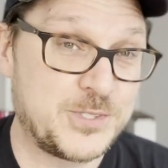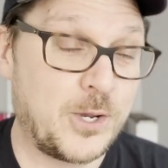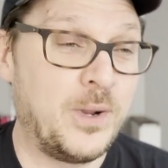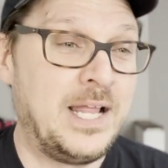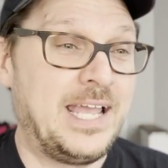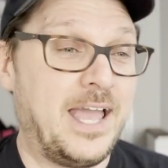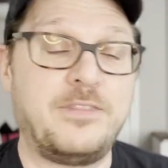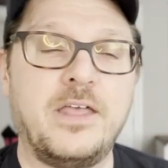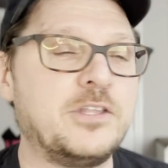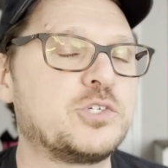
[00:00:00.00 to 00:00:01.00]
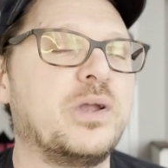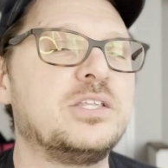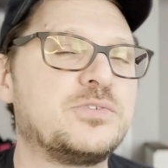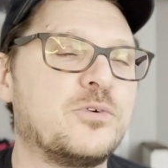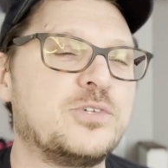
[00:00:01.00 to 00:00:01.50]
So, and then the
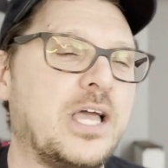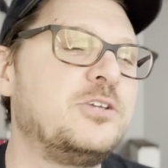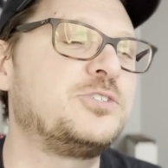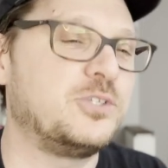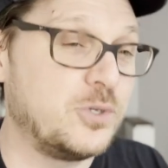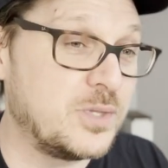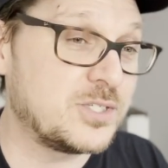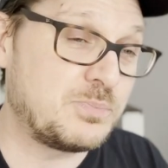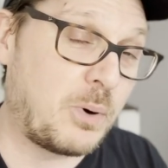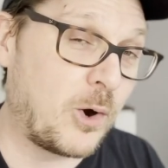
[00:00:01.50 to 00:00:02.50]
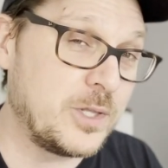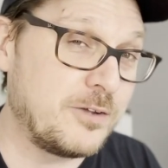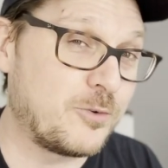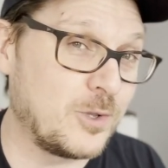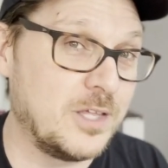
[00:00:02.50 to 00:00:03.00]
transfers, I used to do this
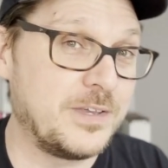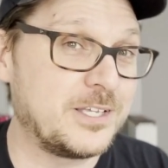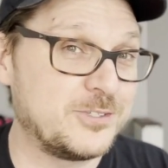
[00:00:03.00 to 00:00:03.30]
partly for a living,